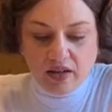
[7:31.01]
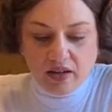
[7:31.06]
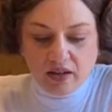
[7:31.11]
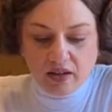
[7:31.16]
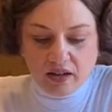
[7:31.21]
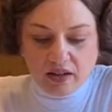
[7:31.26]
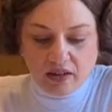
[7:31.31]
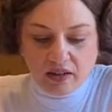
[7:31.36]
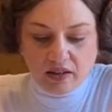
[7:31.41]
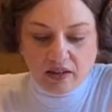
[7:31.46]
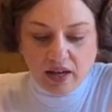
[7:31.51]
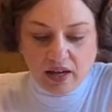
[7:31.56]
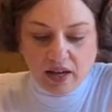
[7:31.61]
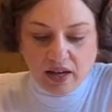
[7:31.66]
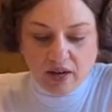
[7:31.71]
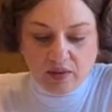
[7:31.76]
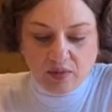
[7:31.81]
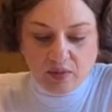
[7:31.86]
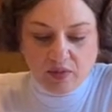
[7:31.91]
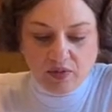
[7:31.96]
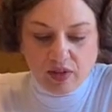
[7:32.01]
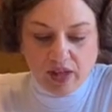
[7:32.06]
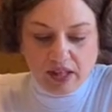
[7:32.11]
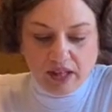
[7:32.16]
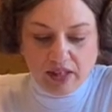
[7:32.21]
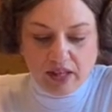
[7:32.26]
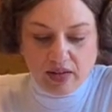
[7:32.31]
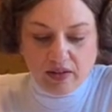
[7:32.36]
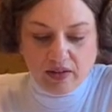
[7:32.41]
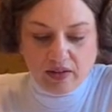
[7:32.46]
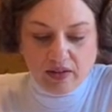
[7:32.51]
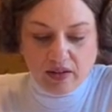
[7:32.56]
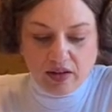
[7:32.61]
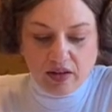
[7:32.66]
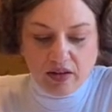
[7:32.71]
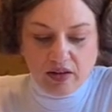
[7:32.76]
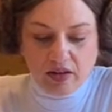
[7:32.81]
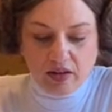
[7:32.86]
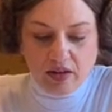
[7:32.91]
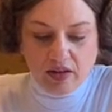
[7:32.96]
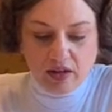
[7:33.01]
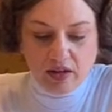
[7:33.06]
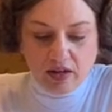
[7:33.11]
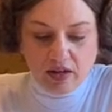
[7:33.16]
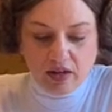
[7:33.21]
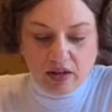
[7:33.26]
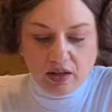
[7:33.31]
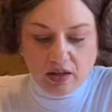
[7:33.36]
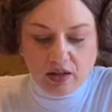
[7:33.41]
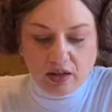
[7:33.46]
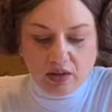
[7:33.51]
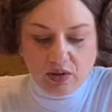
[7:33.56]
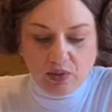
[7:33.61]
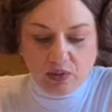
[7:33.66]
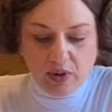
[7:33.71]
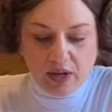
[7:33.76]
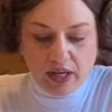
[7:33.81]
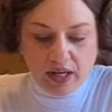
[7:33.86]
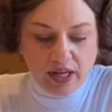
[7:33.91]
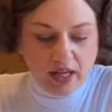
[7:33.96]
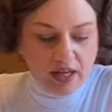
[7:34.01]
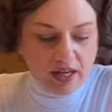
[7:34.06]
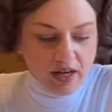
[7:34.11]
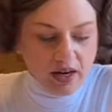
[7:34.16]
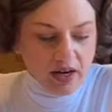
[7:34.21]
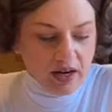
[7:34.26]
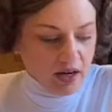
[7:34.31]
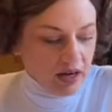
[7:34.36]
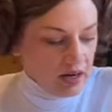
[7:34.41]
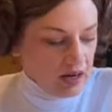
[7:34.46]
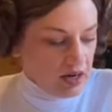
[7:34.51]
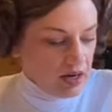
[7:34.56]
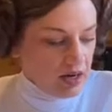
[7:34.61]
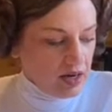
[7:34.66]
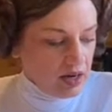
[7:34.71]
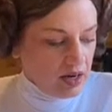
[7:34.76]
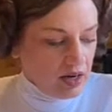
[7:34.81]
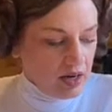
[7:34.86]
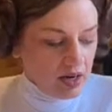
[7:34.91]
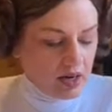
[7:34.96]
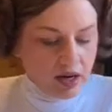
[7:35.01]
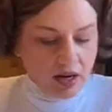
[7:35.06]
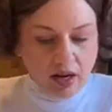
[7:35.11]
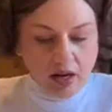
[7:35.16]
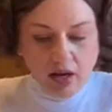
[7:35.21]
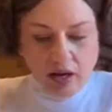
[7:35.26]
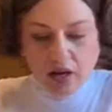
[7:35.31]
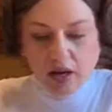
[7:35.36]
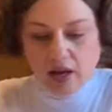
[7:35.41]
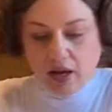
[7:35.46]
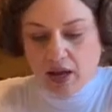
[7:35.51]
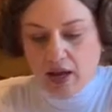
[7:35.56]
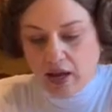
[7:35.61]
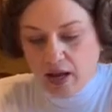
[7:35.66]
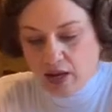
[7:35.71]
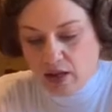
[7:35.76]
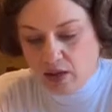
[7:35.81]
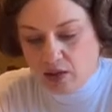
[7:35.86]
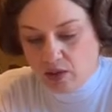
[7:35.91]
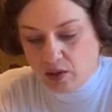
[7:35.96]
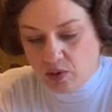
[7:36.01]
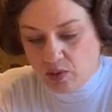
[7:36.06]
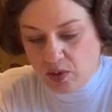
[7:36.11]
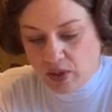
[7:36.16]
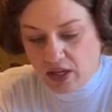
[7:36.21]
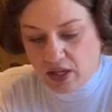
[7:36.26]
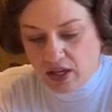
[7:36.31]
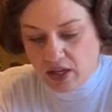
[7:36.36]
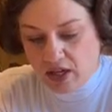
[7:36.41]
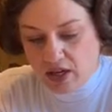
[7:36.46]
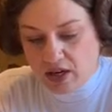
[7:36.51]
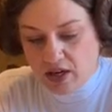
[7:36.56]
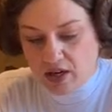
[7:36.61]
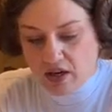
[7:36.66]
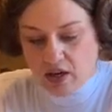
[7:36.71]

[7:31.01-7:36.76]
Let's see, I got to move that down a little. Glue one here and glue one here.